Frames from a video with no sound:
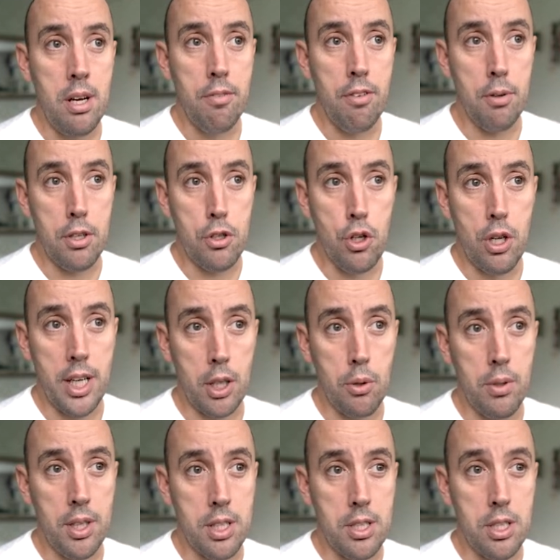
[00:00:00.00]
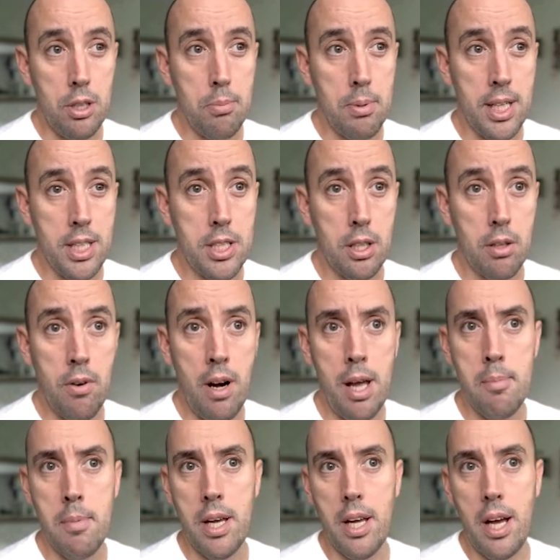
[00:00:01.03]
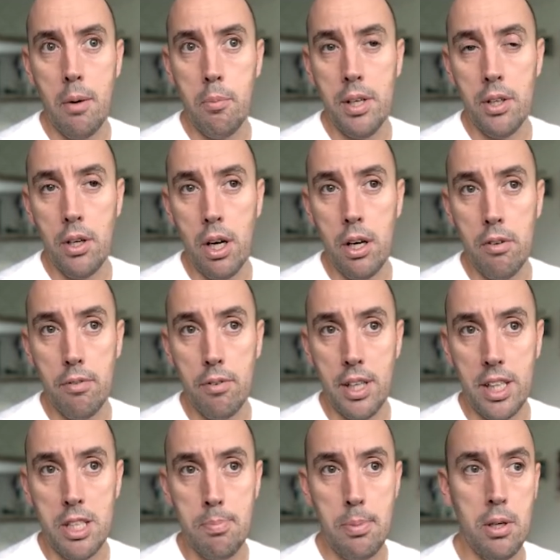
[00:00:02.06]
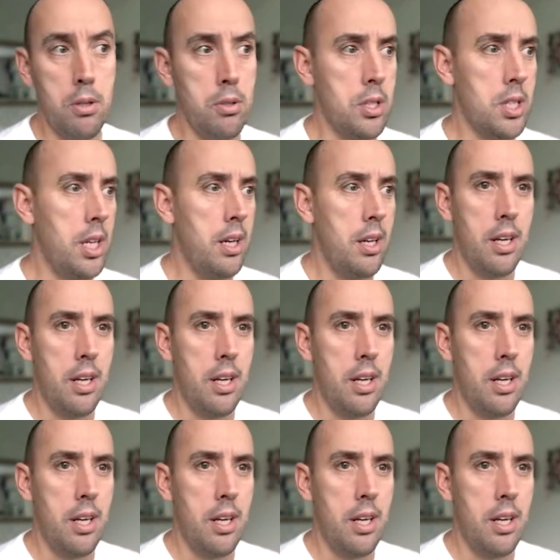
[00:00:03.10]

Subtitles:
on the triangle in the top histogram, and we're not overexposed